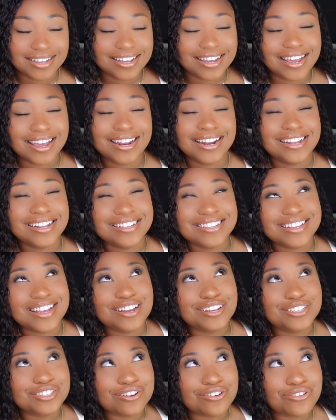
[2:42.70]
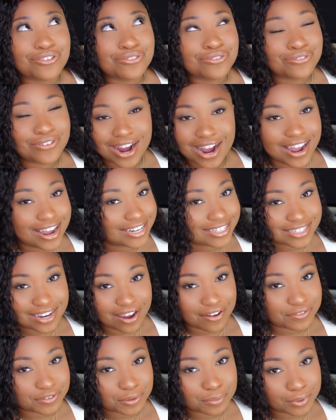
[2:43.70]
It is trash
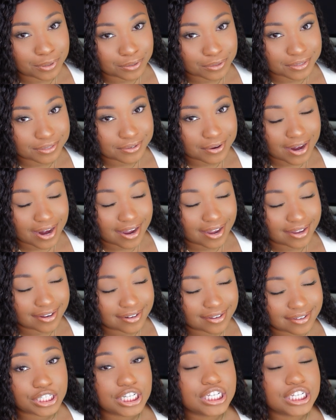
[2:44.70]
after post-grad.